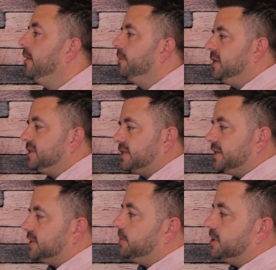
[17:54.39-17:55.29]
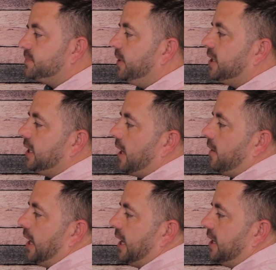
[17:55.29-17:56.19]
This customer is picking out
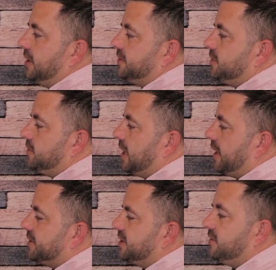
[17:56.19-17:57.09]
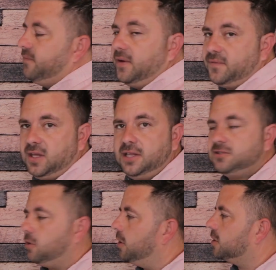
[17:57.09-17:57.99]
a 2015
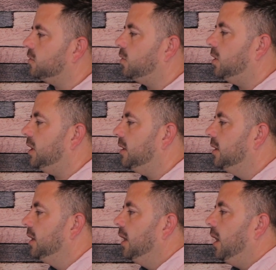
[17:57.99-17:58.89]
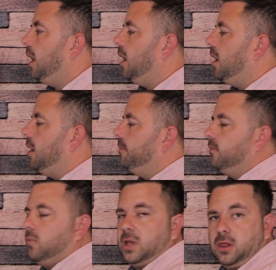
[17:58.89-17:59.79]
Toyota Corolla
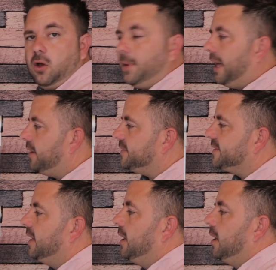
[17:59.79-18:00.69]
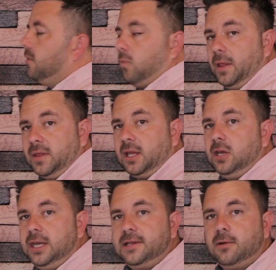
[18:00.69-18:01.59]
with low miles. One thing you need to